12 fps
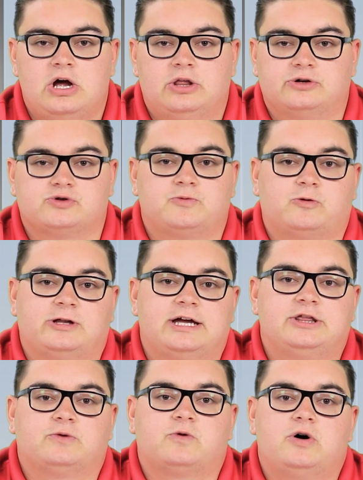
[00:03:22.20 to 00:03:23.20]
The Troop will
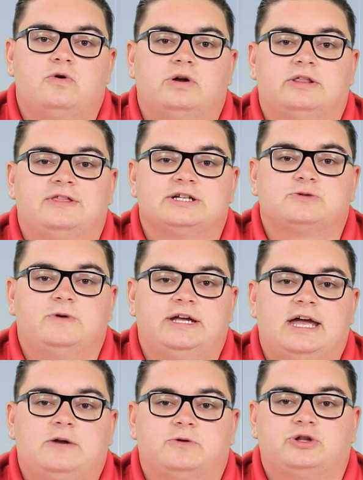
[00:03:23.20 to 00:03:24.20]
hit the road this
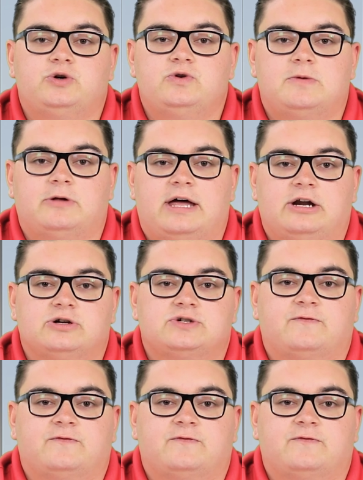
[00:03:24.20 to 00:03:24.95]
weekend with 2 doubleheaders,